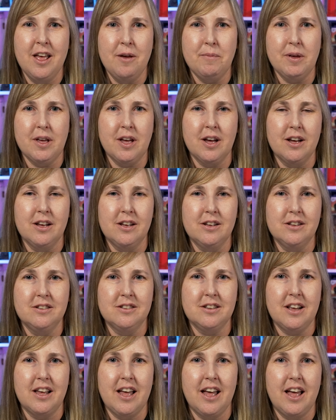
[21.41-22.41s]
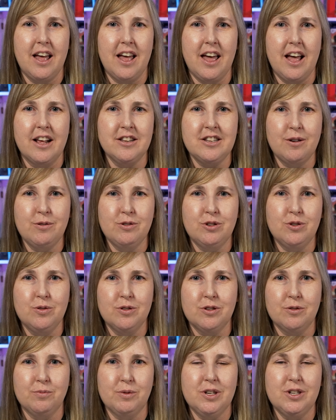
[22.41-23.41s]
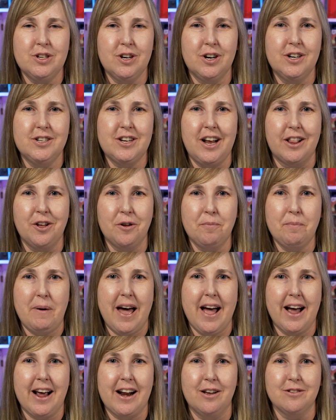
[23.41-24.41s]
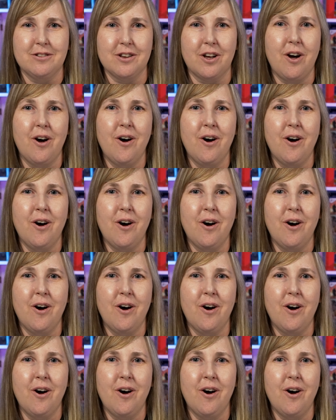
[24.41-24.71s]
because as I was doing some research, I looked back and I was like,